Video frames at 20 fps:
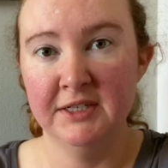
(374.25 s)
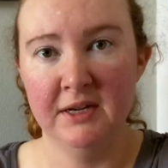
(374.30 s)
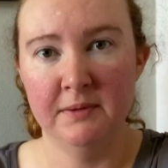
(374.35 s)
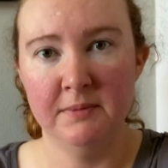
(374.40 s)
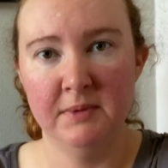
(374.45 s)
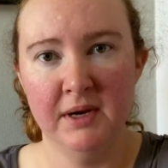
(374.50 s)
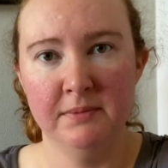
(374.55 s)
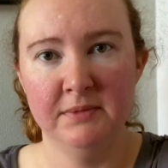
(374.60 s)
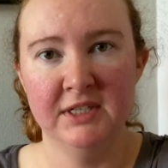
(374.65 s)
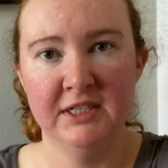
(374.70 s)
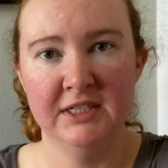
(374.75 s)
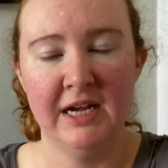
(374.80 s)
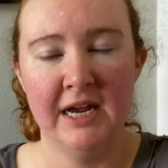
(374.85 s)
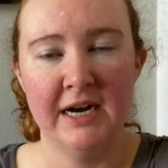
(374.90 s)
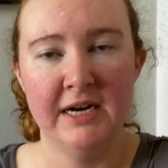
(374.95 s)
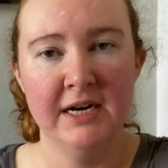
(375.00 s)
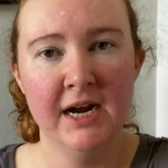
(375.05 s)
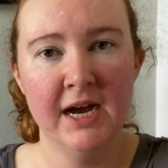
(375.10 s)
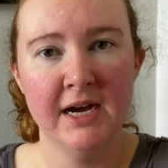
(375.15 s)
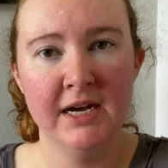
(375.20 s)
Sometimes it's
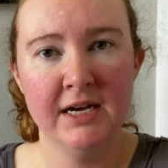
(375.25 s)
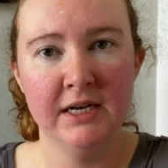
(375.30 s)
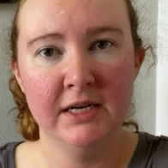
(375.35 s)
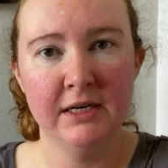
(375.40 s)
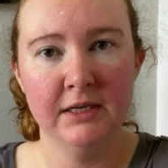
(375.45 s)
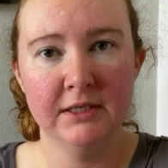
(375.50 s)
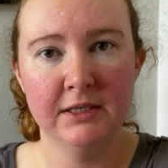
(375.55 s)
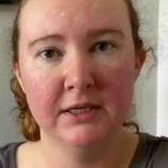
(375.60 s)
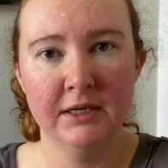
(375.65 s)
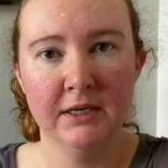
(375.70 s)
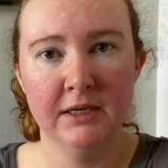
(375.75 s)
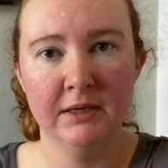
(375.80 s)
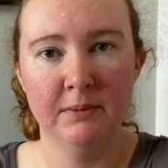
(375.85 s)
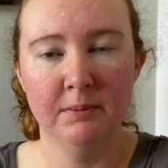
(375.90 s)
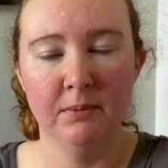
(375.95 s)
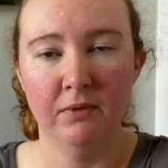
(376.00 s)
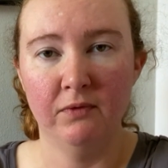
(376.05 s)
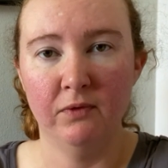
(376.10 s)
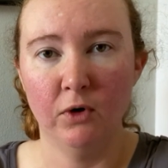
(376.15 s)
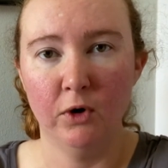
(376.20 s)
at night,
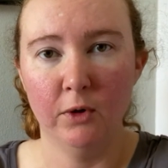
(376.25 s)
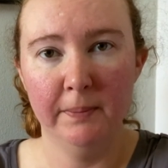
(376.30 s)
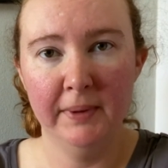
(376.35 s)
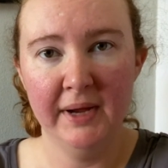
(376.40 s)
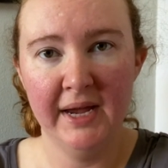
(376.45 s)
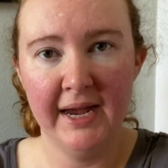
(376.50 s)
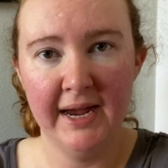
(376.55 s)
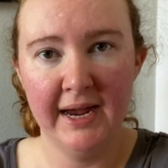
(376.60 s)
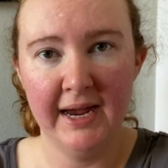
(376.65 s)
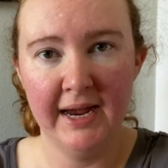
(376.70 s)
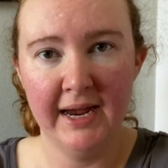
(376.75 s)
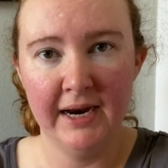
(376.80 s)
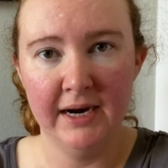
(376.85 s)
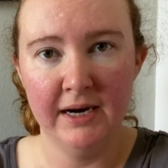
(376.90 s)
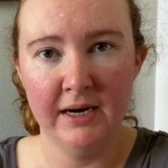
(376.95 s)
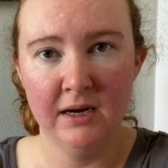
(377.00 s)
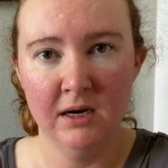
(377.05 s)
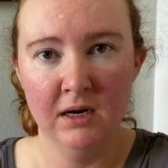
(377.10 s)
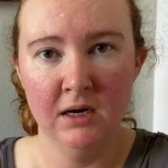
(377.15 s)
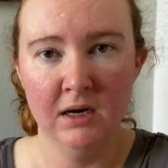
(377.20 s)
before
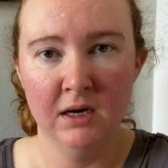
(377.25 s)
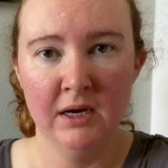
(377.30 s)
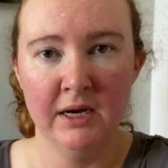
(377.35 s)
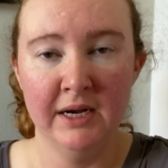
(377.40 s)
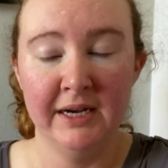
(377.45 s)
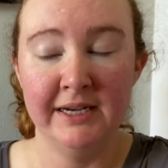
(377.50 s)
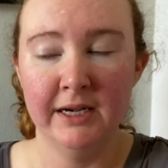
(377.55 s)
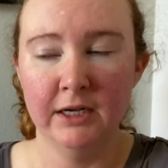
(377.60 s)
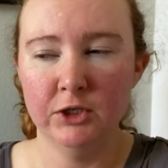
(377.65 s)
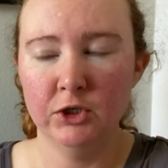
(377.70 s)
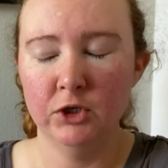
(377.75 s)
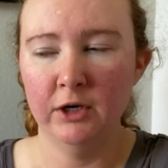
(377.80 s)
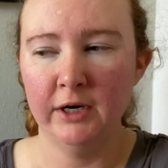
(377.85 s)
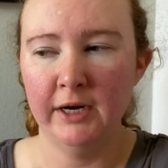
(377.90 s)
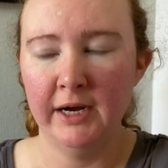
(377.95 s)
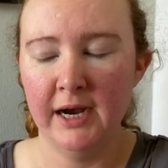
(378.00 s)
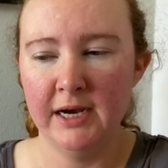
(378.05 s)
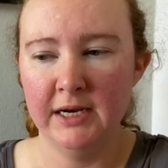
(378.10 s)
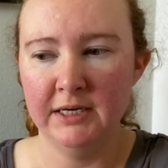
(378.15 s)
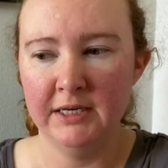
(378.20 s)
bed,
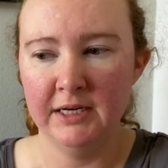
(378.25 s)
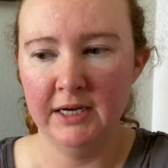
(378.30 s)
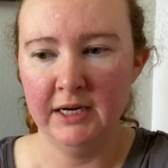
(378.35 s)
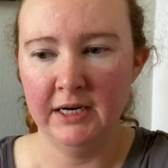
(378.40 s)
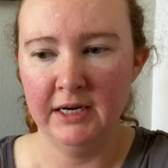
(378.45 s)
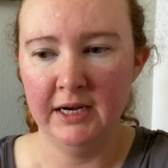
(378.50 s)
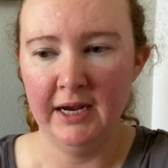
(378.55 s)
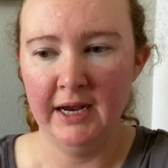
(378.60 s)
Yesterday I did